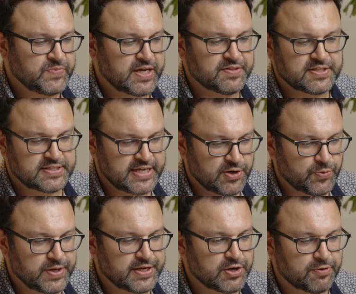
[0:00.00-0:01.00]
and this is how
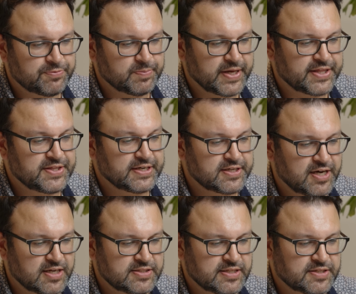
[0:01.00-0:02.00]
we go from like thin
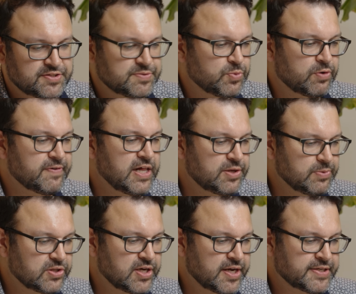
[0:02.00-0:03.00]
content to more
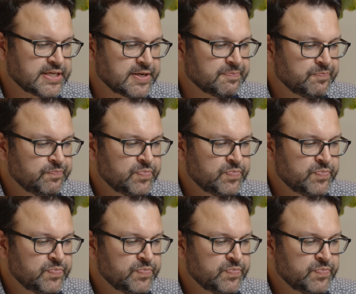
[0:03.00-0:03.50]
valuable content,